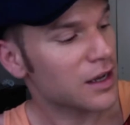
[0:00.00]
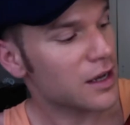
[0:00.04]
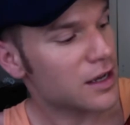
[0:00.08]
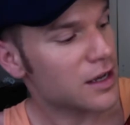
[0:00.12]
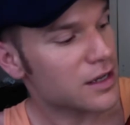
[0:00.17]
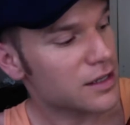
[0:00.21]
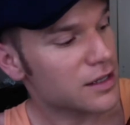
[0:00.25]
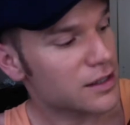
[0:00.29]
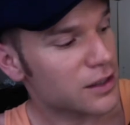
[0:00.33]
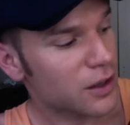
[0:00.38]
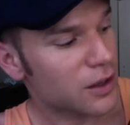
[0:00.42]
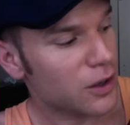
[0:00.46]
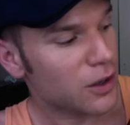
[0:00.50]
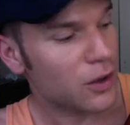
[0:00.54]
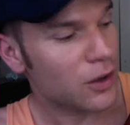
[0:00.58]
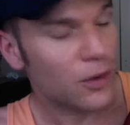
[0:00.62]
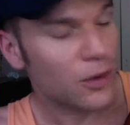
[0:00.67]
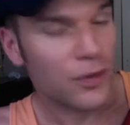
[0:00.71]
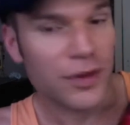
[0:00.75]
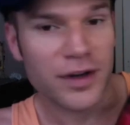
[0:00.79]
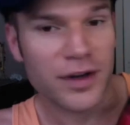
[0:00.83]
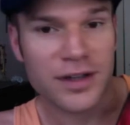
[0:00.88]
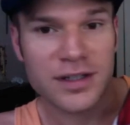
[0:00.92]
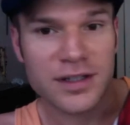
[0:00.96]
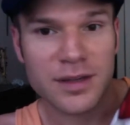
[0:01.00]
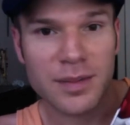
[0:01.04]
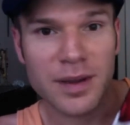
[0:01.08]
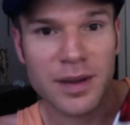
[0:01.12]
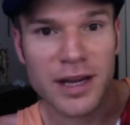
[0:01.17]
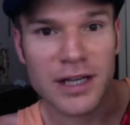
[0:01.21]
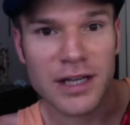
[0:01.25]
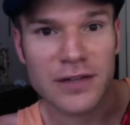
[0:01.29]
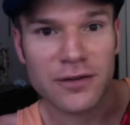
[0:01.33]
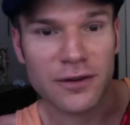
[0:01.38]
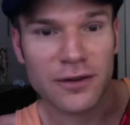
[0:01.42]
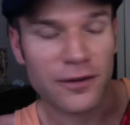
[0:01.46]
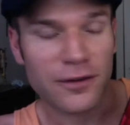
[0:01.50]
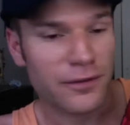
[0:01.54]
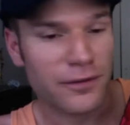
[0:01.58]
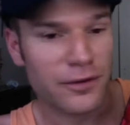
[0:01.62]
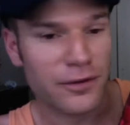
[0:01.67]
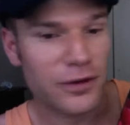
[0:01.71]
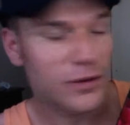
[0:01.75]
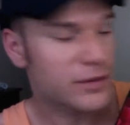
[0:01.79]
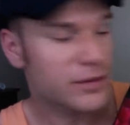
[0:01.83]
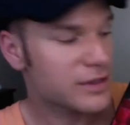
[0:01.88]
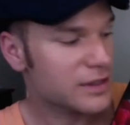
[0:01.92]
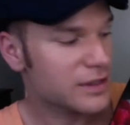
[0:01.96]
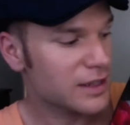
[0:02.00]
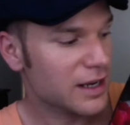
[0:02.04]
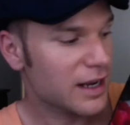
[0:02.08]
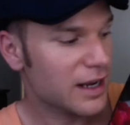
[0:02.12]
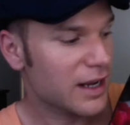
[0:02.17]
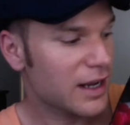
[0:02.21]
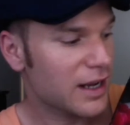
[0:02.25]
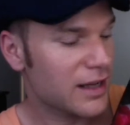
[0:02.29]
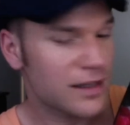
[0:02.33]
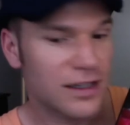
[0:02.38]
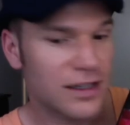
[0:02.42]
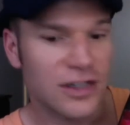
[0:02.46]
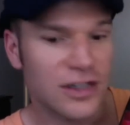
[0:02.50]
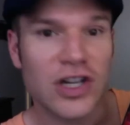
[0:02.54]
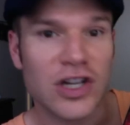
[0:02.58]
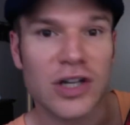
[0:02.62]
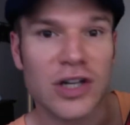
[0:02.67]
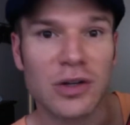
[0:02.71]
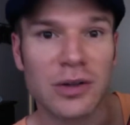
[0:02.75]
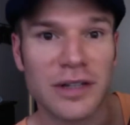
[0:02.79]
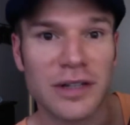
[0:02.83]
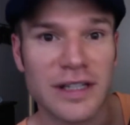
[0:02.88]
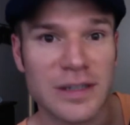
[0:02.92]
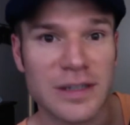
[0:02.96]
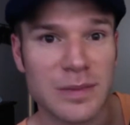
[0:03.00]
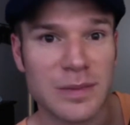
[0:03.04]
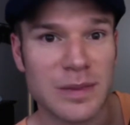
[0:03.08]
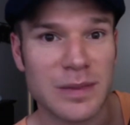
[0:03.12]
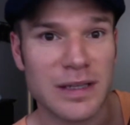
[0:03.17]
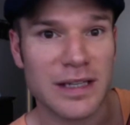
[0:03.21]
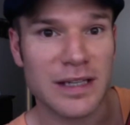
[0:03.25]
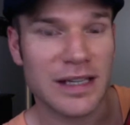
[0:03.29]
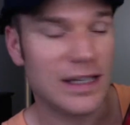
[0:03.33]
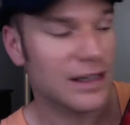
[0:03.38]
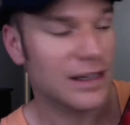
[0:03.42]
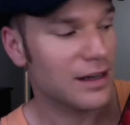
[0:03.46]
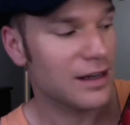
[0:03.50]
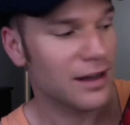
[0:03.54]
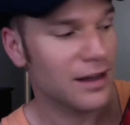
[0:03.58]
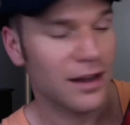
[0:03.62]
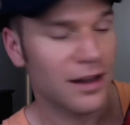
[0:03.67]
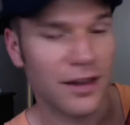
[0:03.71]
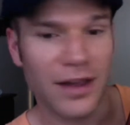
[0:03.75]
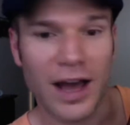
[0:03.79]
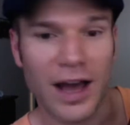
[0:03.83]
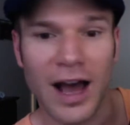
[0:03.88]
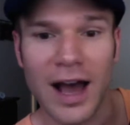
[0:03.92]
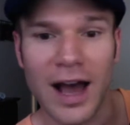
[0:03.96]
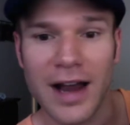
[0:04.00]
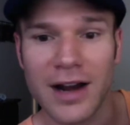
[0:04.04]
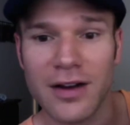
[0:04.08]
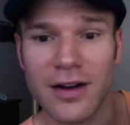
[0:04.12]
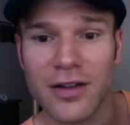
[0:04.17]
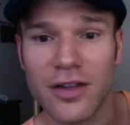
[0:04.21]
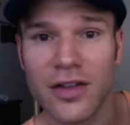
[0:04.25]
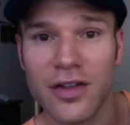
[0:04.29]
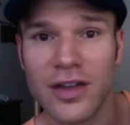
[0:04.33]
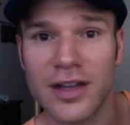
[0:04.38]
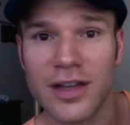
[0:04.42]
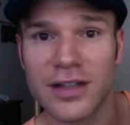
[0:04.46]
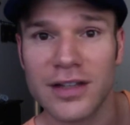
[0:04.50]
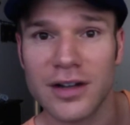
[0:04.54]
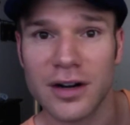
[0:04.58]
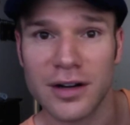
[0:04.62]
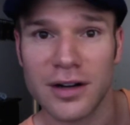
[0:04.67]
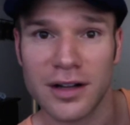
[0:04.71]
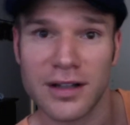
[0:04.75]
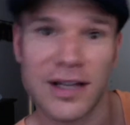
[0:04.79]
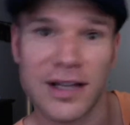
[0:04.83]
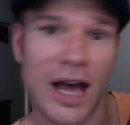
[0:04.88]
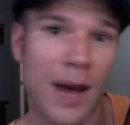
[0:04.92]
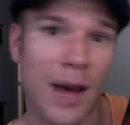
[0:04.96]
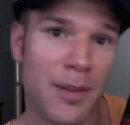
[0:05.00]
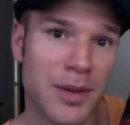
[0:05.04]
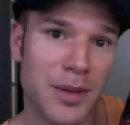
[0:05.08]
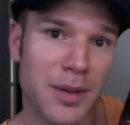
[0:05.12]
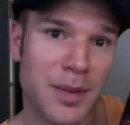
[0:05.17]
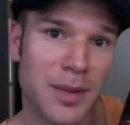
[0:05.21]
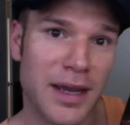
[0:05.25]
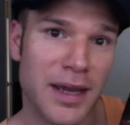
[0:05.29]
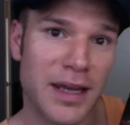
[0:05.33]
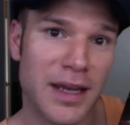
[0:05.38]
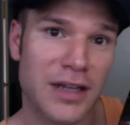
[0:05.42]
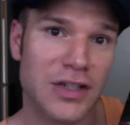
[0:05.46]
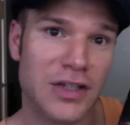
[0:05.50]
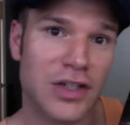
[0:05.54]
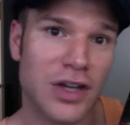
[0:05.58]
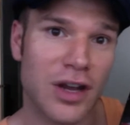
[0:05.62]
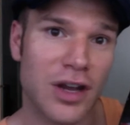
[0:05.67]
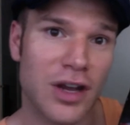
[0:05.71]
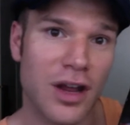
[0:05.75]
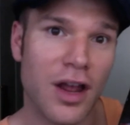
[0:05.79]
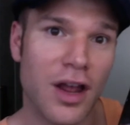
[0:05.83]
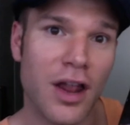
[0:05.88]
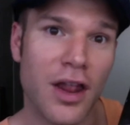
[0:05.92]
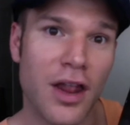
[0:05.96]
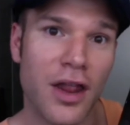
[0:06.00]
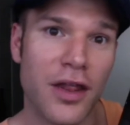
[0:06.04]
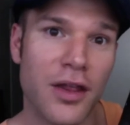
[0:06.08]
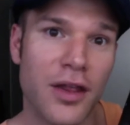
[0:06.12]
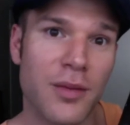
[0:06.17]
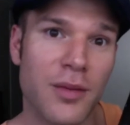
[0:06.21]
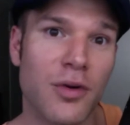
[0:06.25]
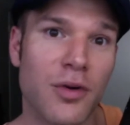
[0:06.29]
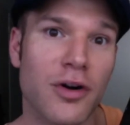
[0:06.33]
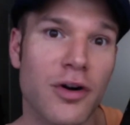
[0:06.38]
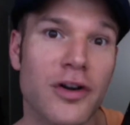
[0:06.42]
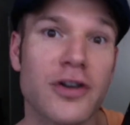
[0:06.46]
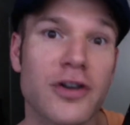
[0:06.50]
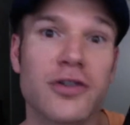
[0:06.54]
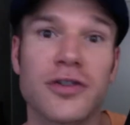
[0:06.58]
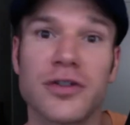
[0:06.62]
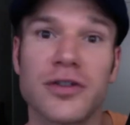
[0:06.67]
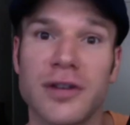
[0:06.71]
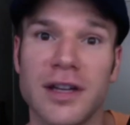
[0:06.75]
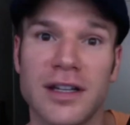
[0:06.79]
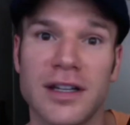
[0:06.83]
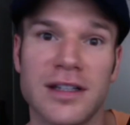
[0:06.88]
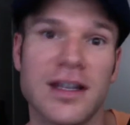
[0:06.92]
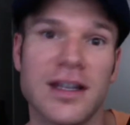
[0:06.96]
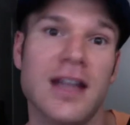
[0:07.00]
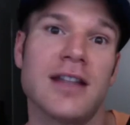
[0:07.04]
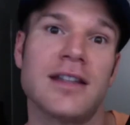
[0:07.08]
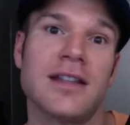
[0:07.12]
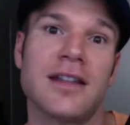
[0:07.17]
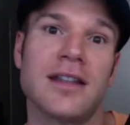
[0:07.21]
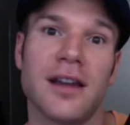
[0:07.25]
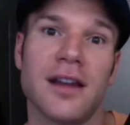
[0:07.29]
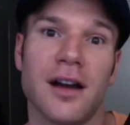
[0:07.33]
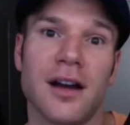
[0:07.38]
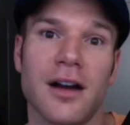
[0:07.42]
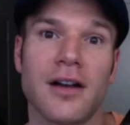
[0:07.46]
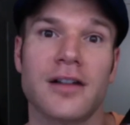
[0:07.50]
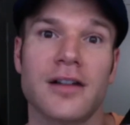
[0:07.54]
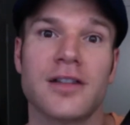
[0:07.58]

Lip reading: So there's a page for fruit, and generally speaking, the higher the things are to the top of the page, the more nutrient dense they are.